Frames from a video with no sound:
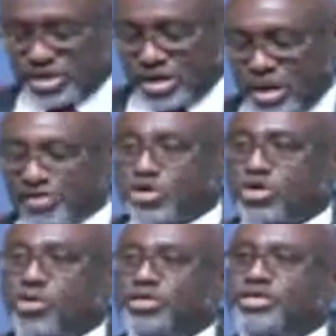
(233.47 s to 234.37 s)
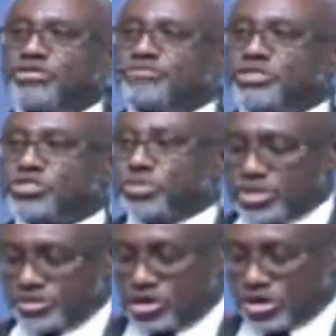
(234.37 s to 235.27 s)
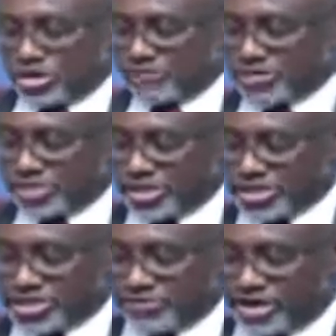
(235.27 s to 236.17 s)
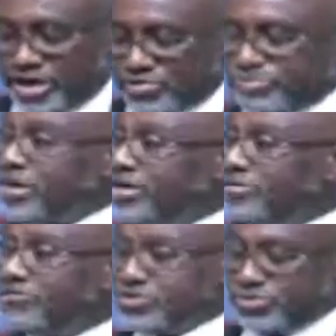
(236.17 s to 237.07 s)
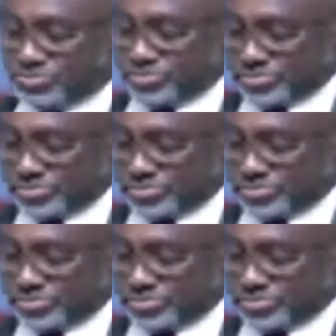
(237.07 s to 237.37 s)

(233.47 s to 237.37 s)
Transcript: I recall the individual conversations I've had with many of you